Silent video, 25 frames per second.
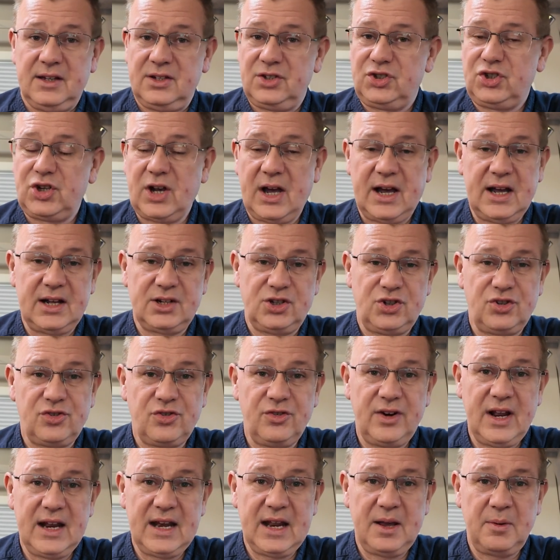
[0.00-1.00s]
charged
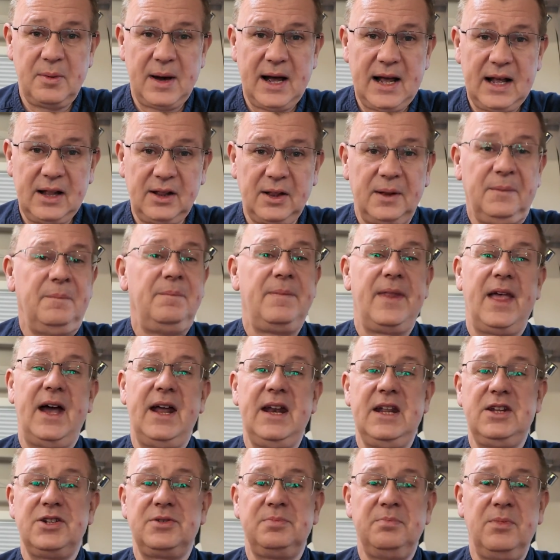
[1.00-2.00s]
really well,
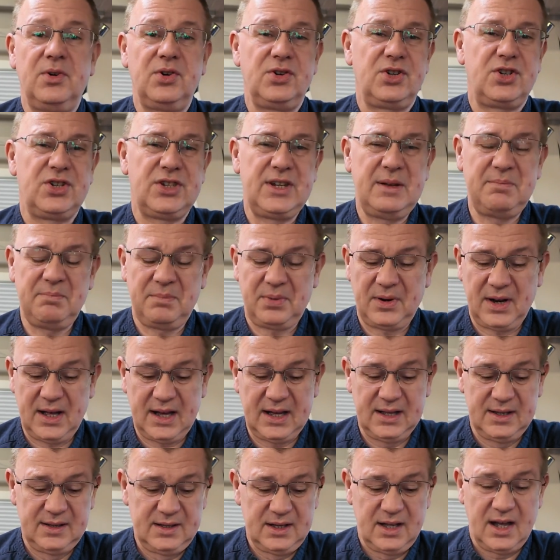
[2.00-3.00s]
and it's much
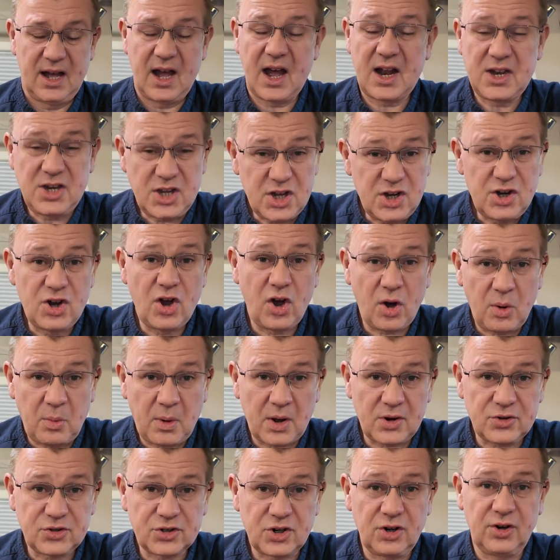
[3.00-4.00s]
simpler, and you know
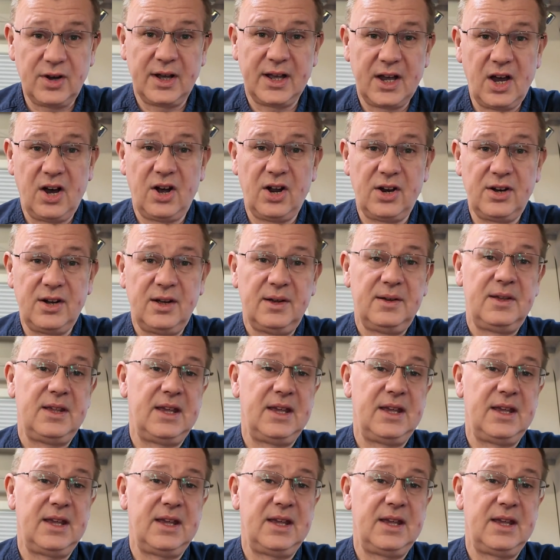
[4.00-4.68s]
what's going on.